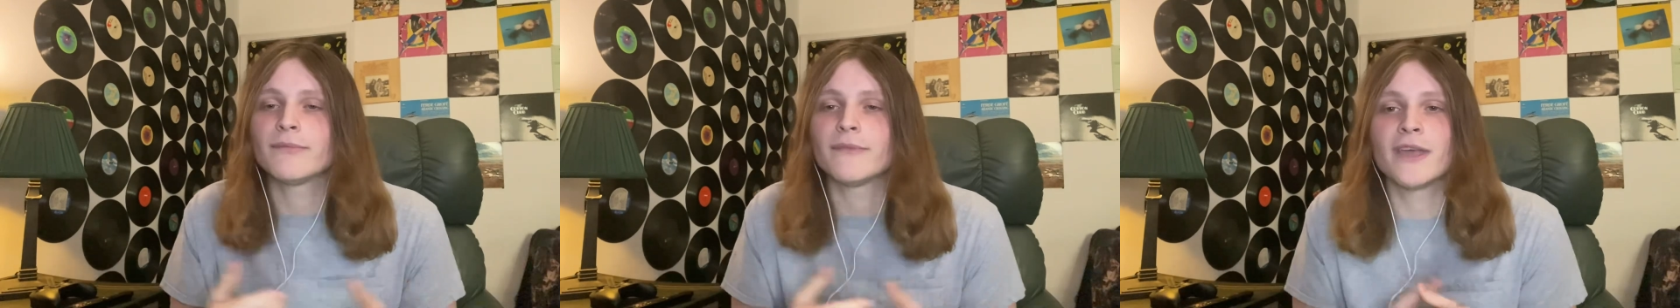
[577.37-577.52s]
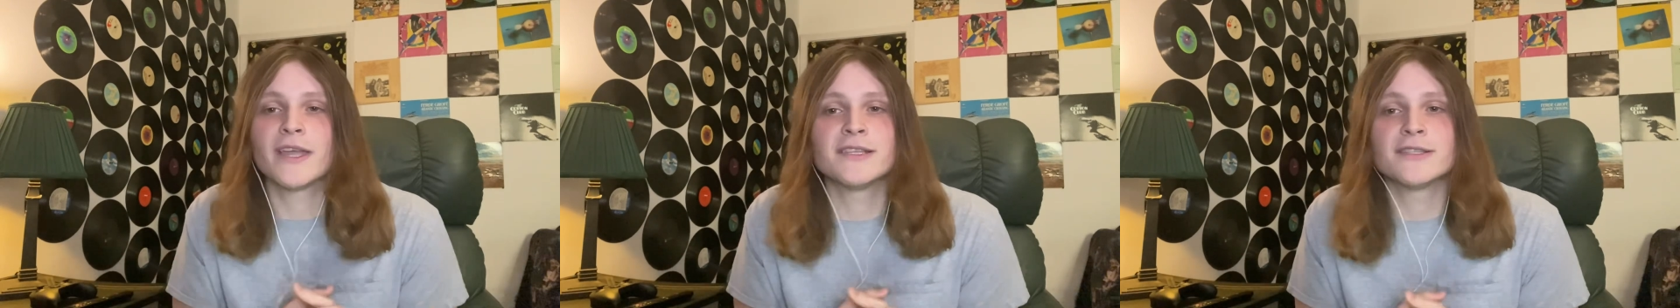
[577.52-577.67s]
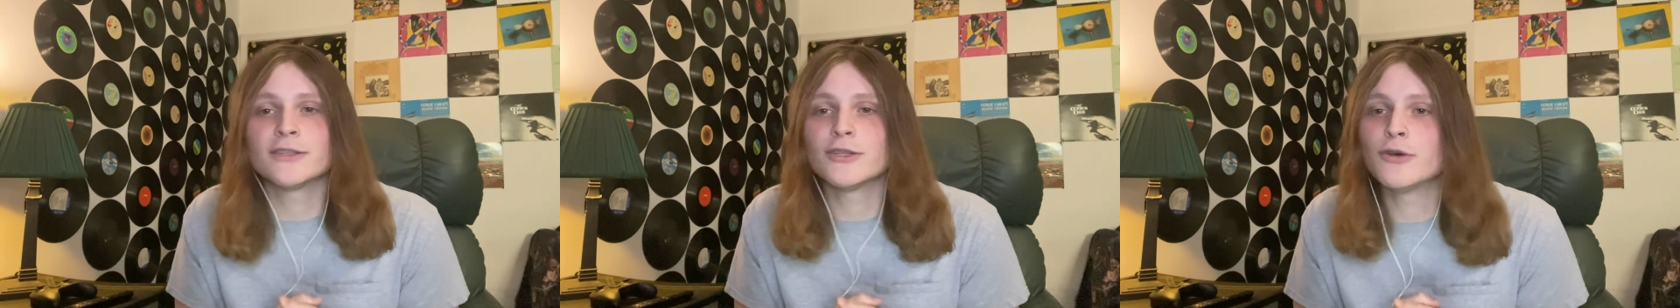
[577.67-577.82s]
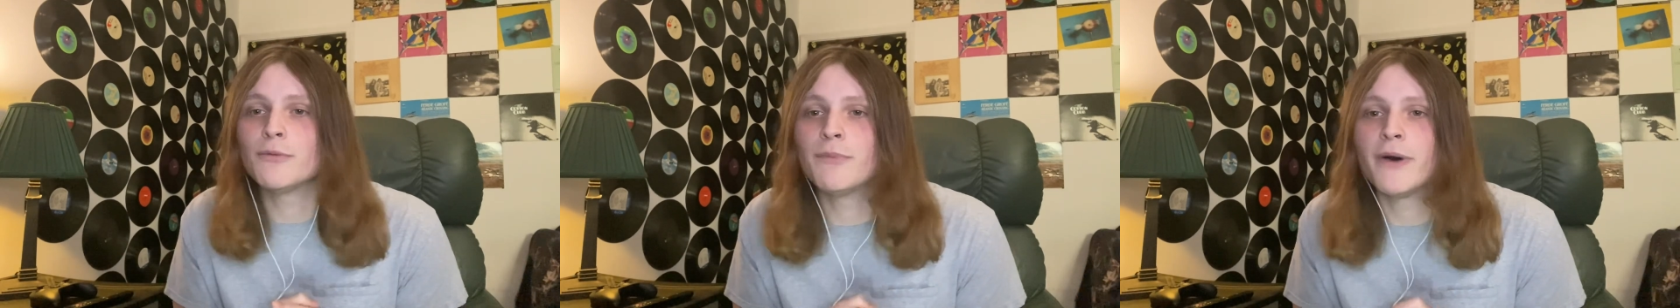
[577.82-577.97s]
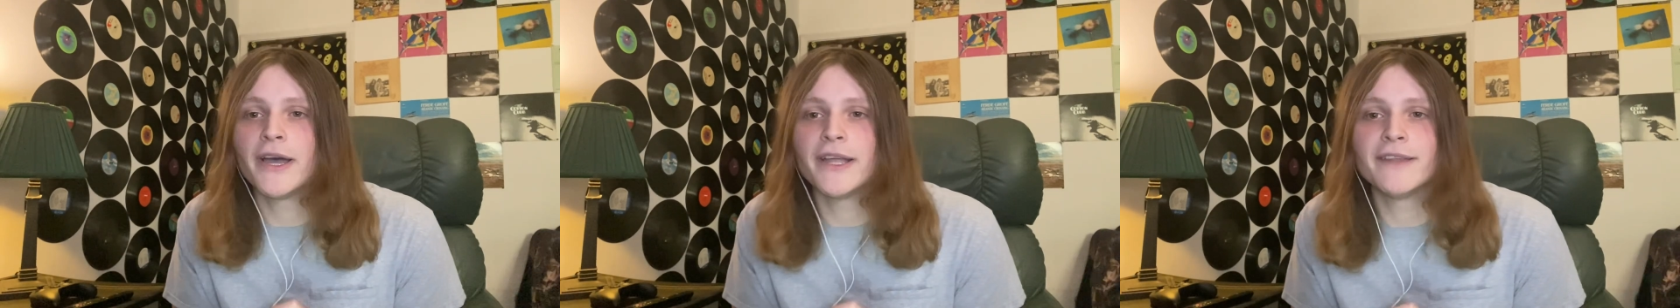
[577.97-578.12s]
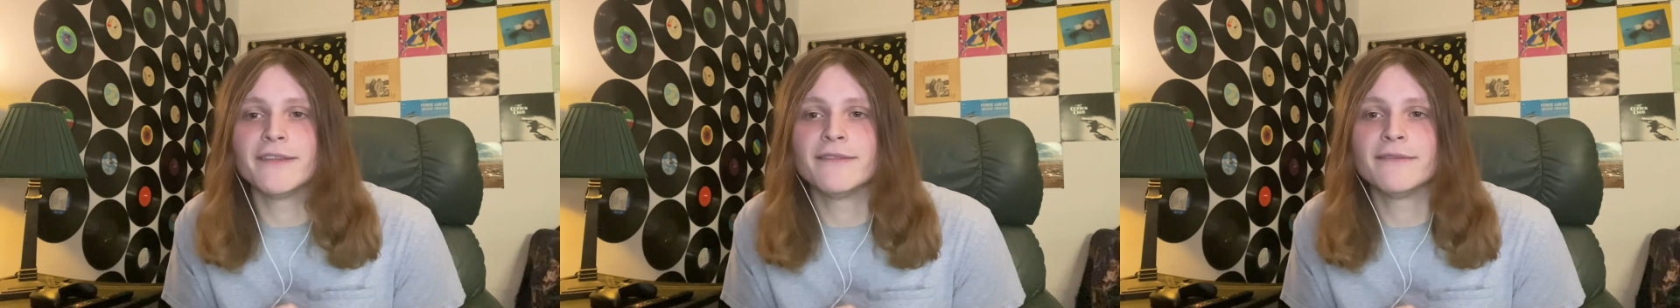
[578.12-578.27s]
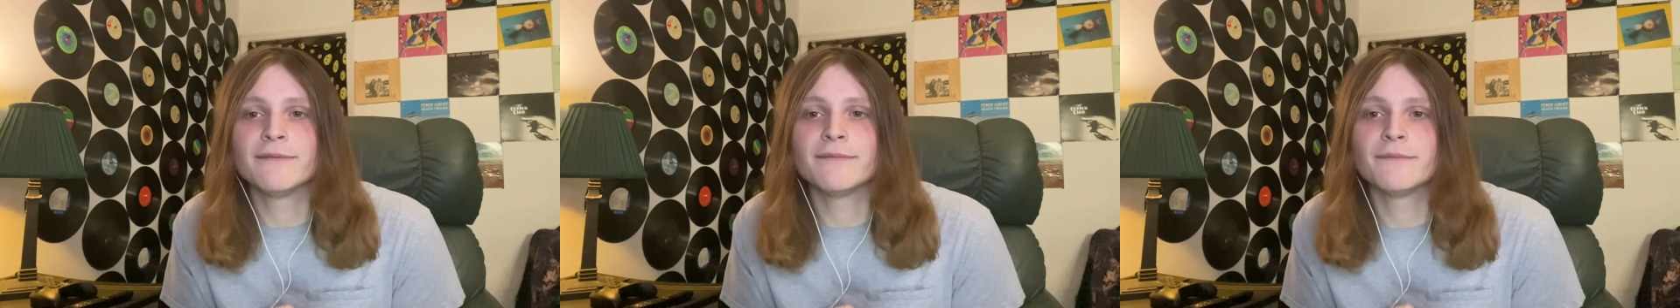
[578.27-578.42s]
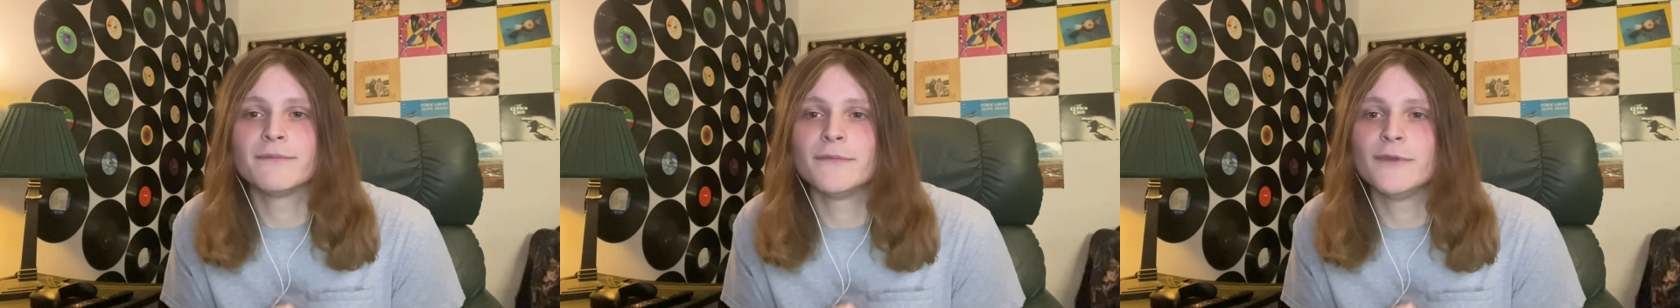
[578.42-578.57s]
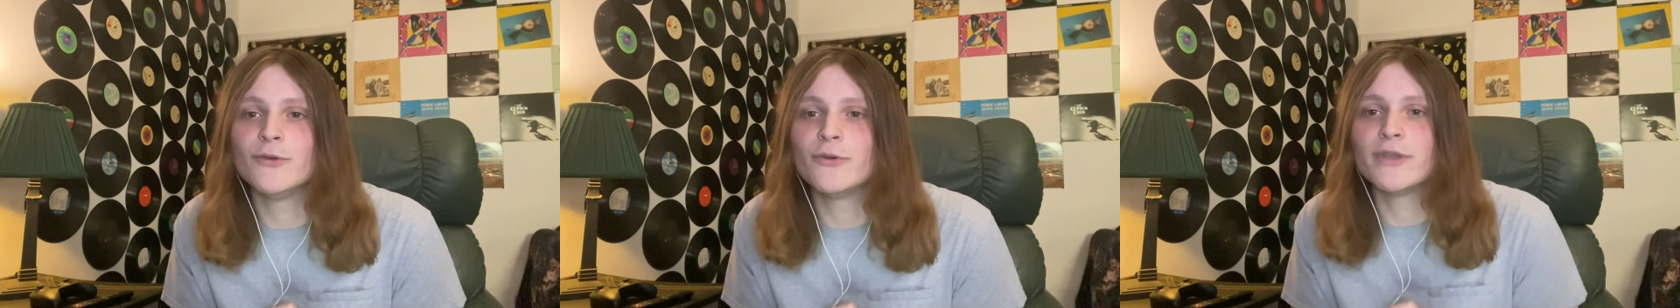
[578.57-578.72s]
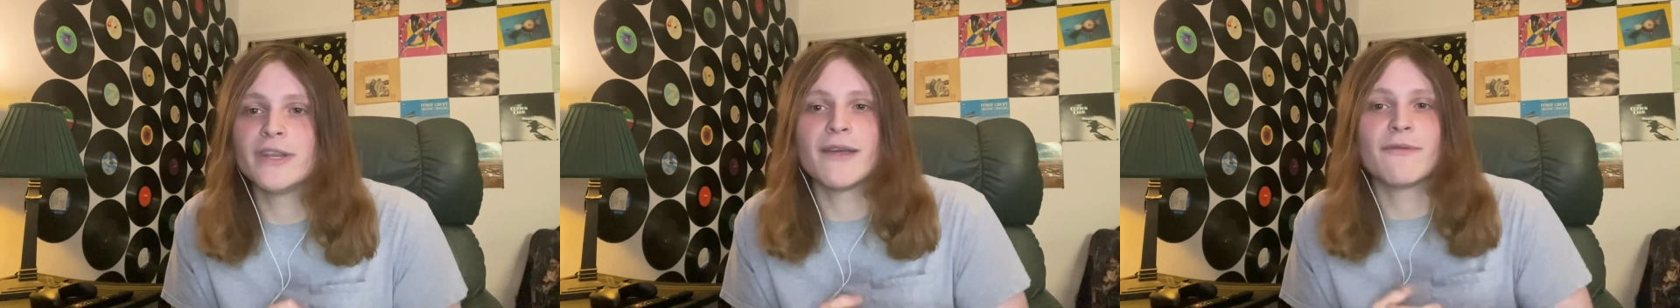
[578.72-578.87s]
It's a little button.
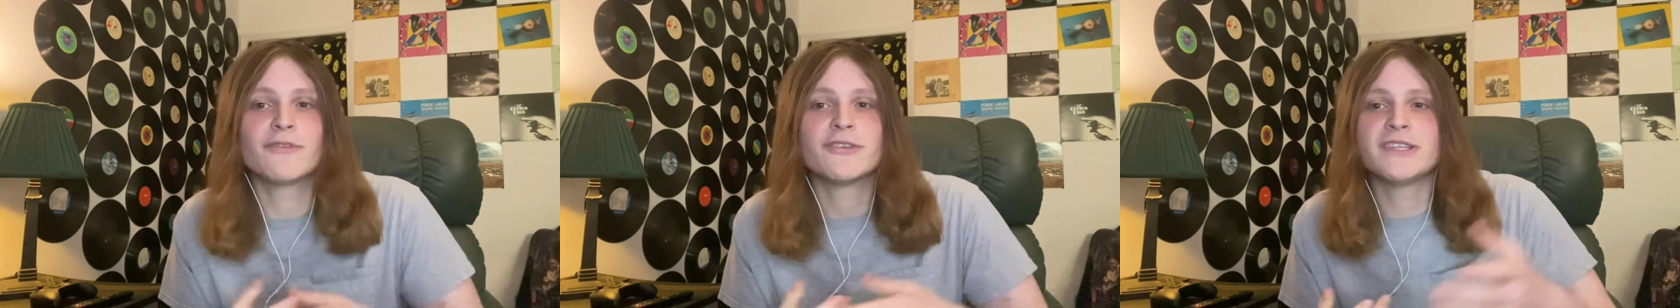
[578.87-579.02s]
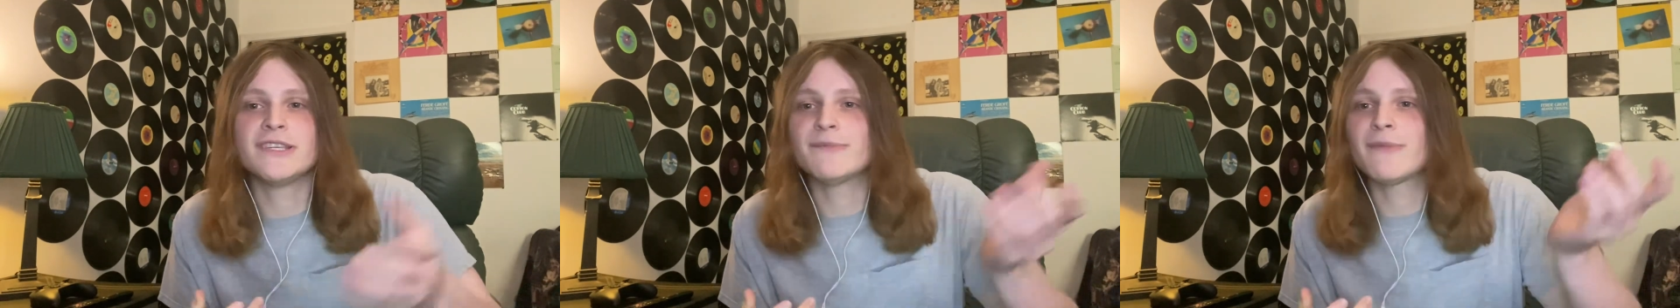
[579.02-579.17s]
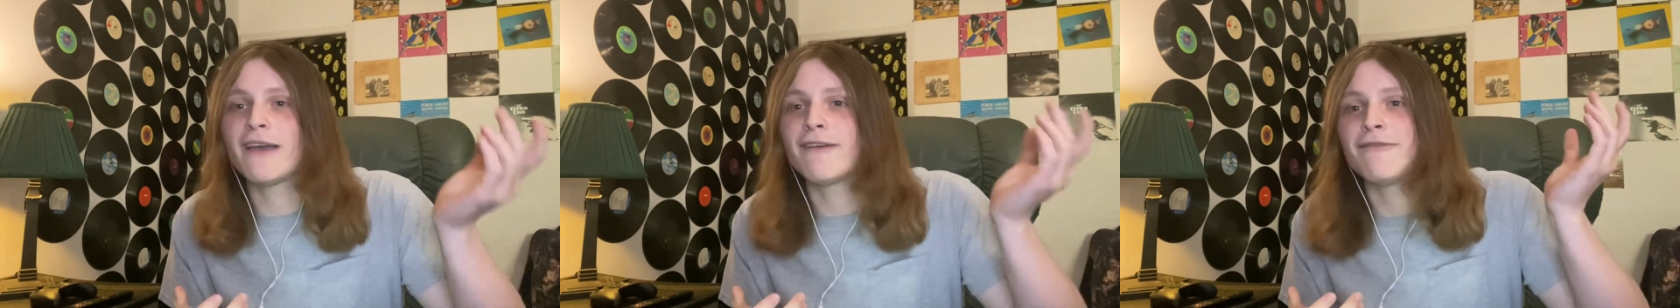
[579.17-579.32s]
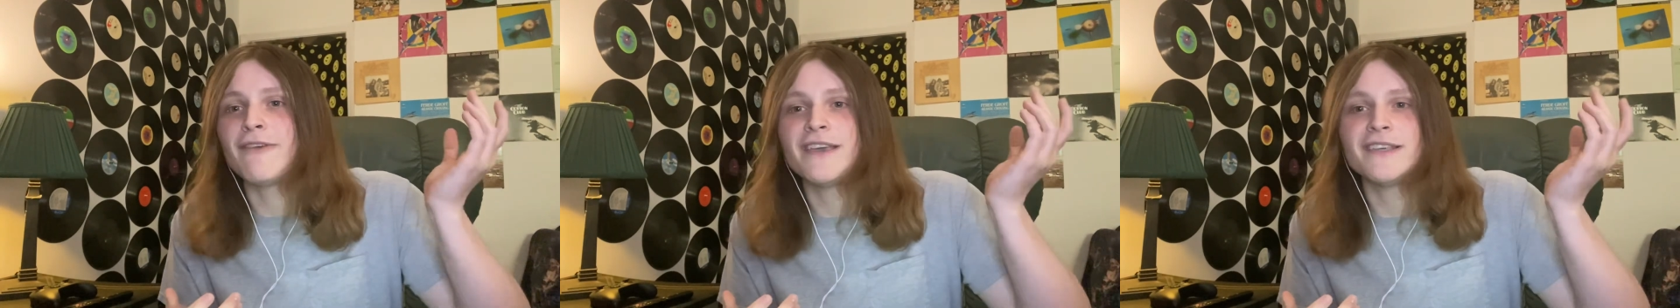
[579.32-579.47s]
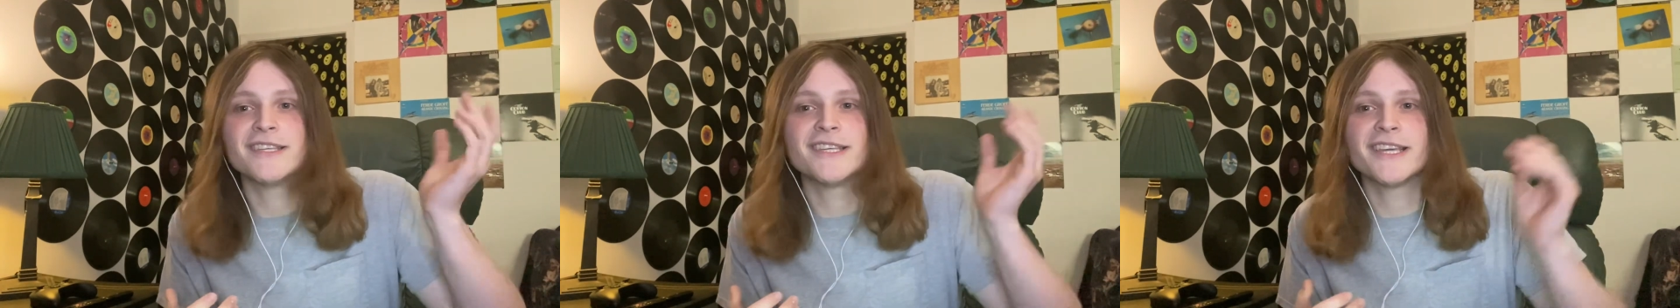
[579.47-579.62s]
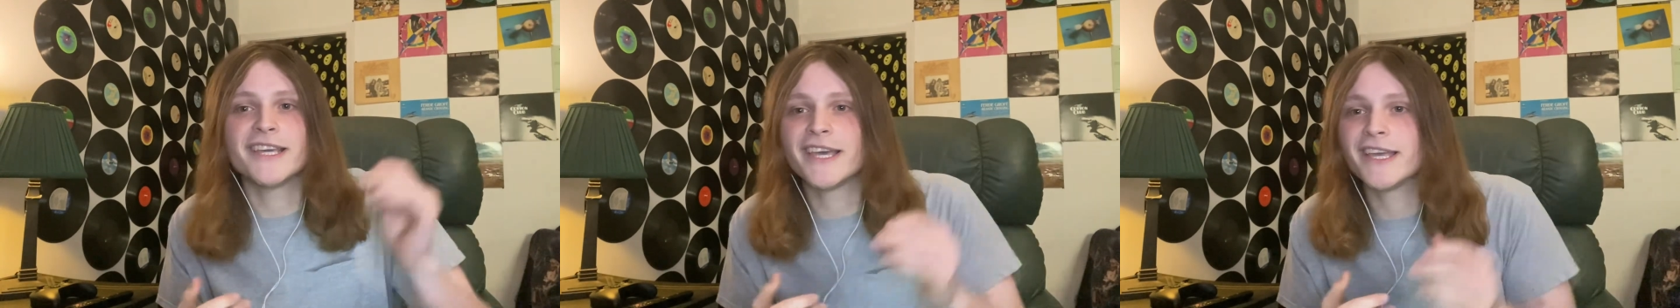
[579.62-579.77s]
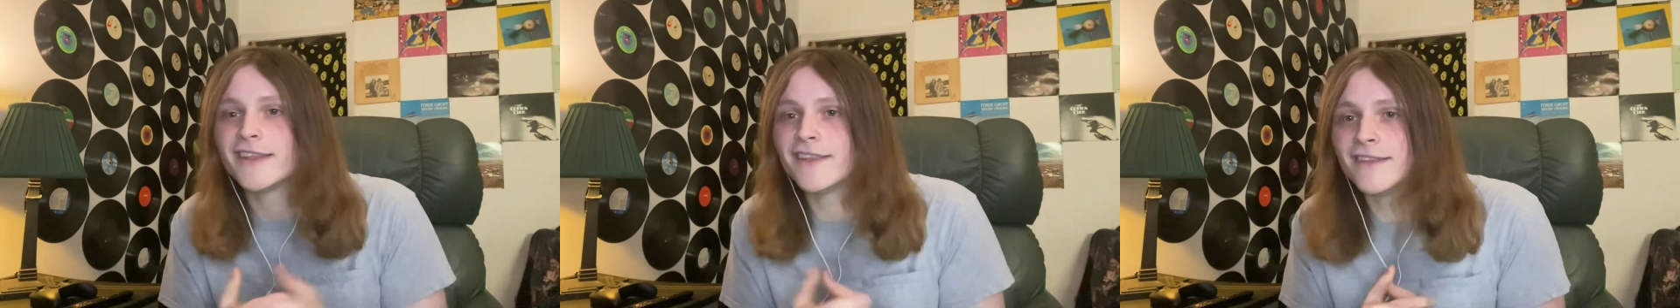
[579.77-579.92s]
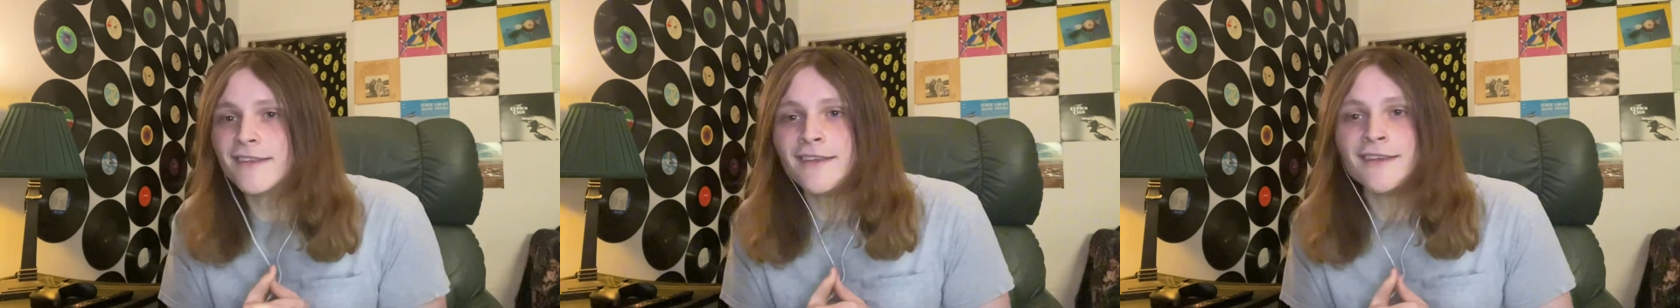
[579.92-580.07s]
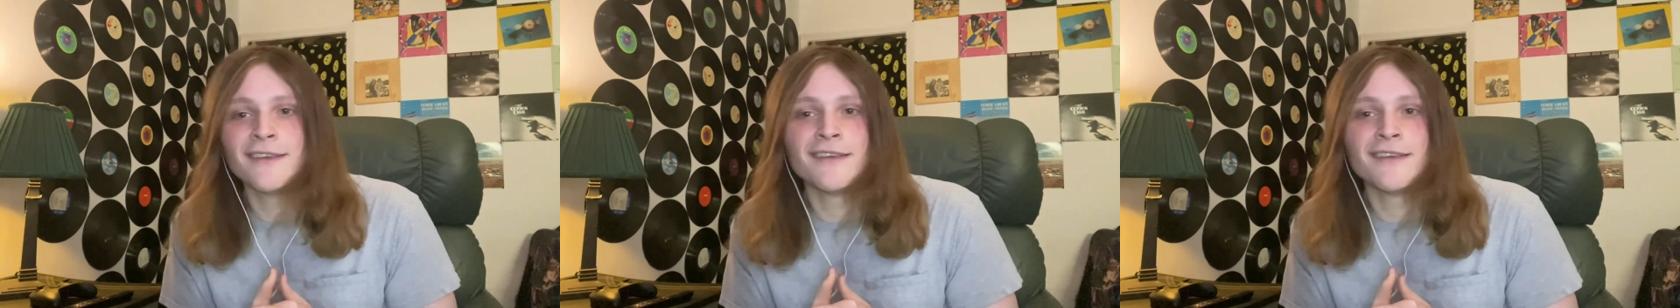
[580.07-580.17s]
You can never see my face again.